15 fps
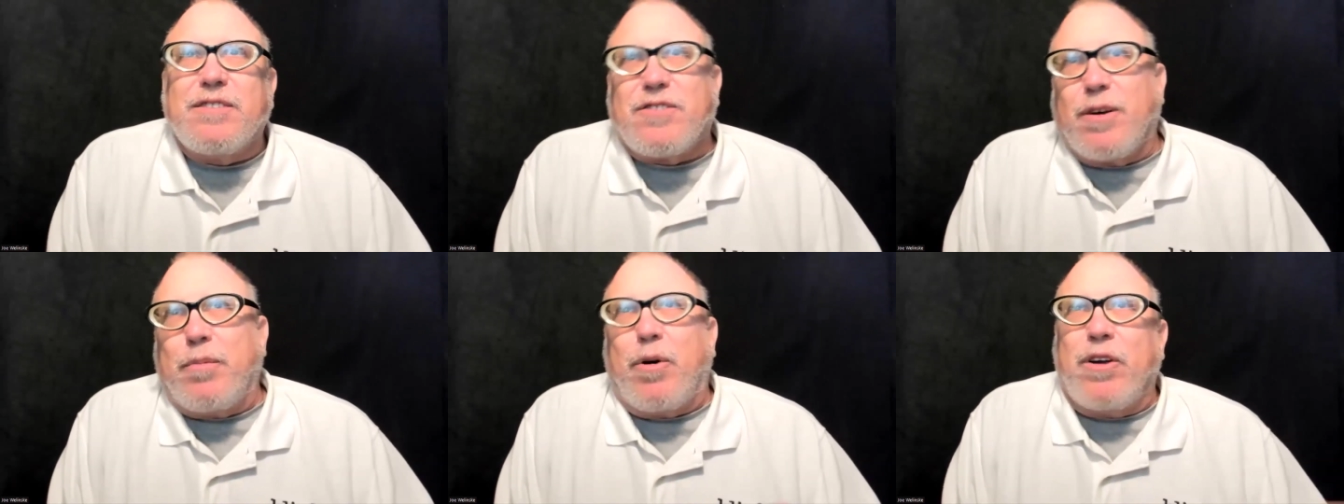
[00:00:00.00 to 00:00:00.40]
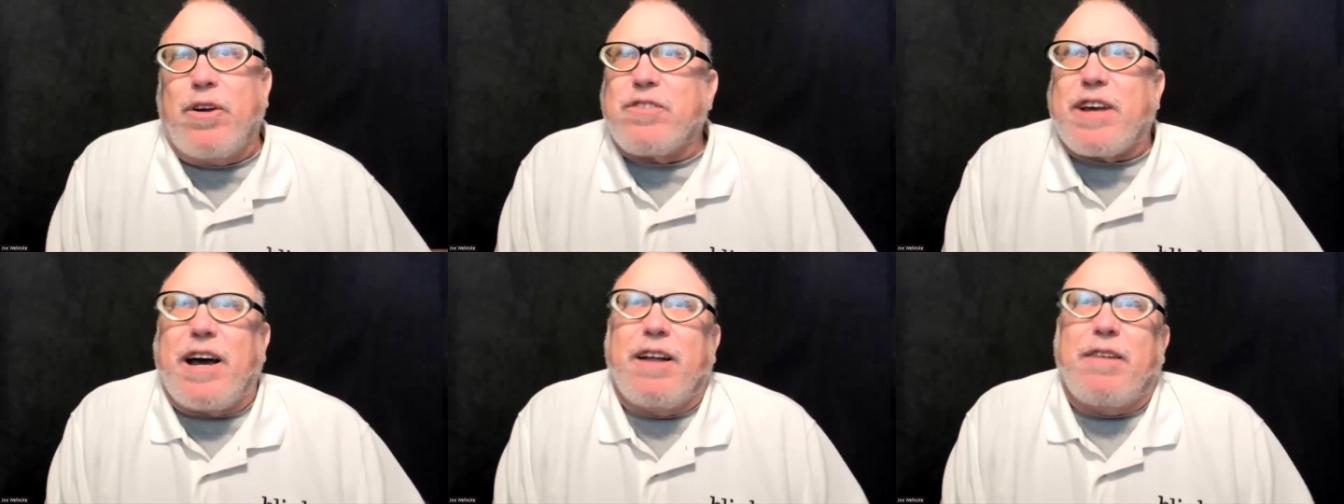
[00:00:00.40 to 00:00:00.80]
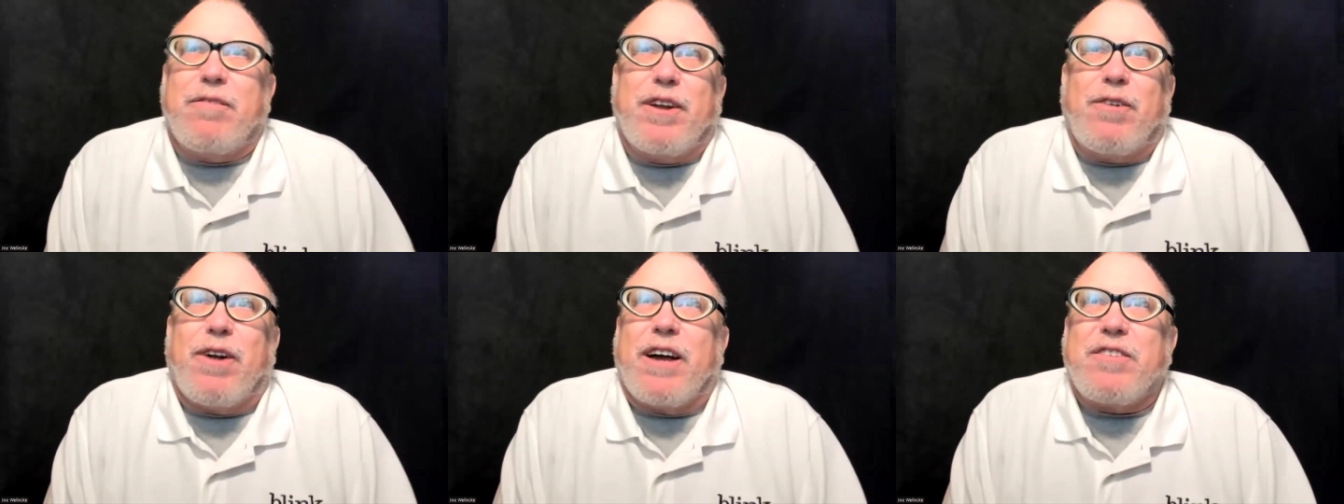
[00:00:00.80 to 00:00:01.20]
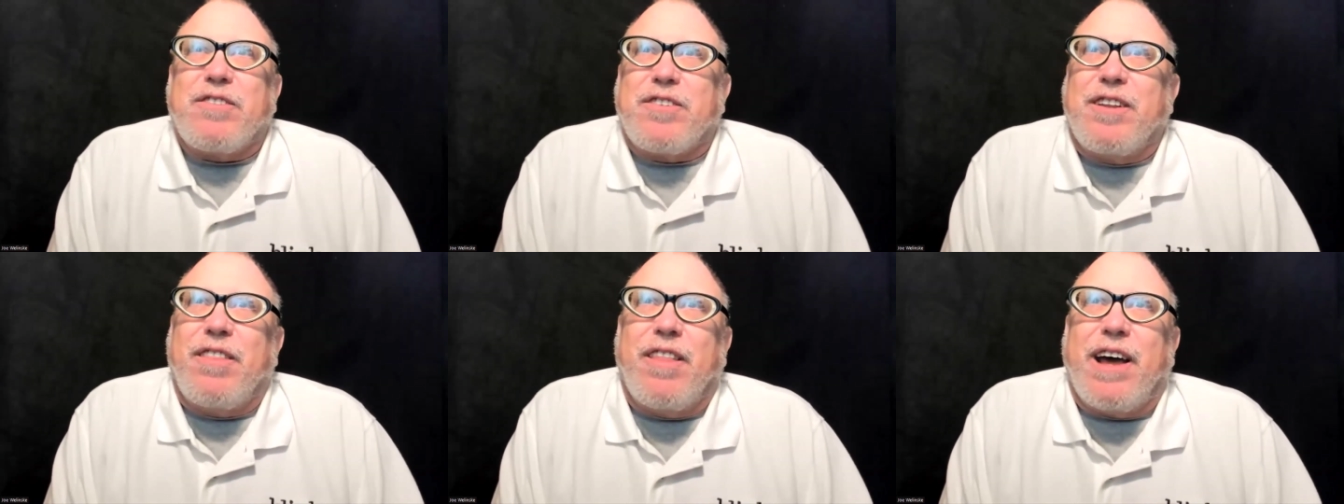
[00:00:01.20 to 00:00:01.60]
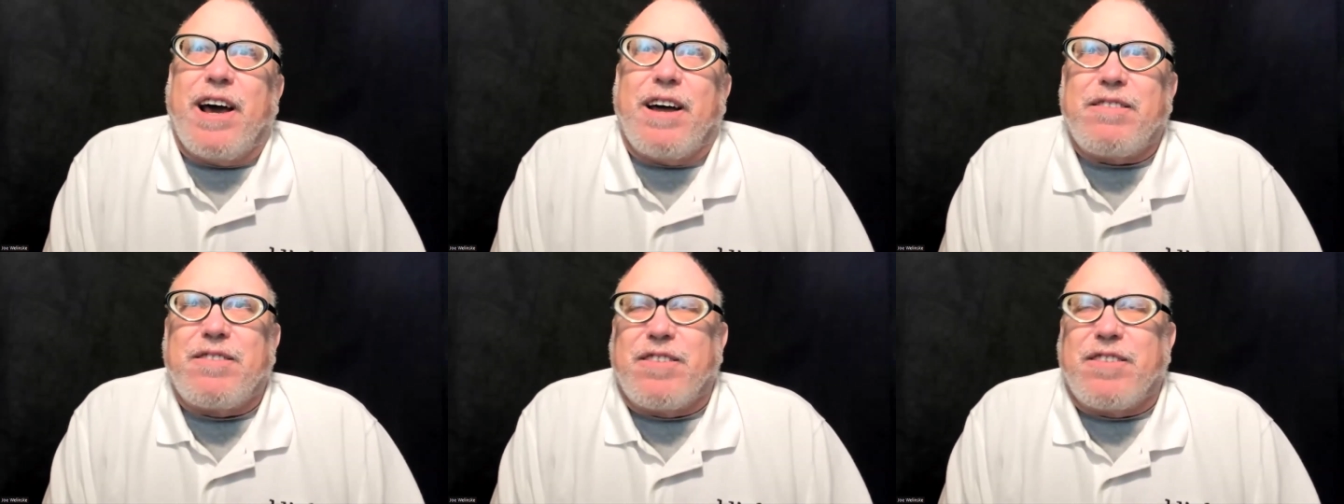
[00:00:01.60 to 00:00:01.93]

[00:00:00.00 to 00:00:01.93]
so I'm always kind of interested in that